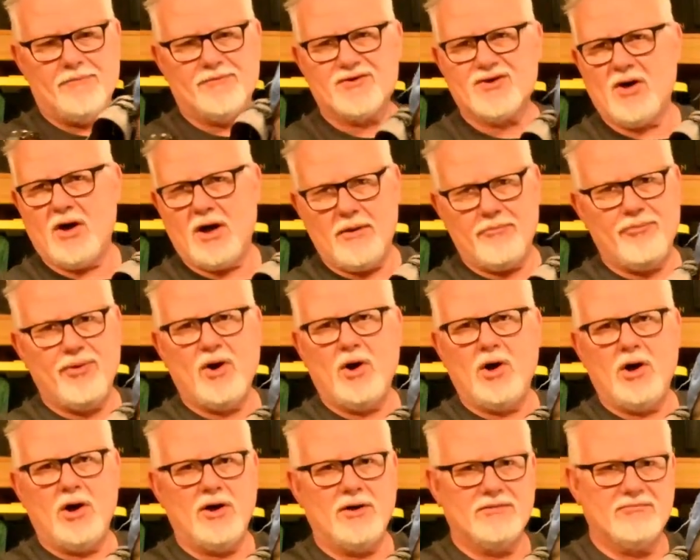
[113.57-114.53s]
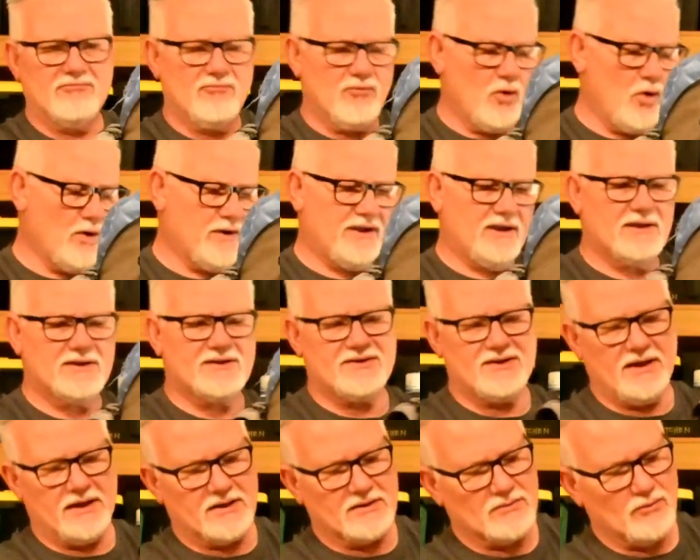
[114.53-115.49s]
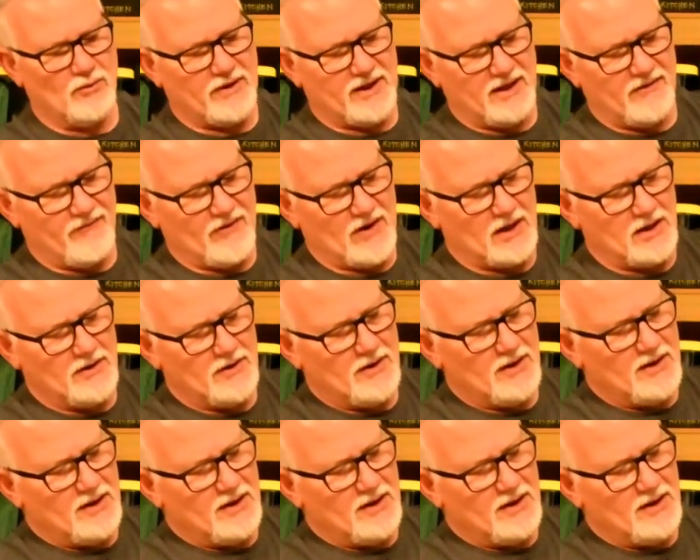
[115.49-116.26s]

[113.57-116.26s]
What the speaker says: tripod, walking sticks, whatever.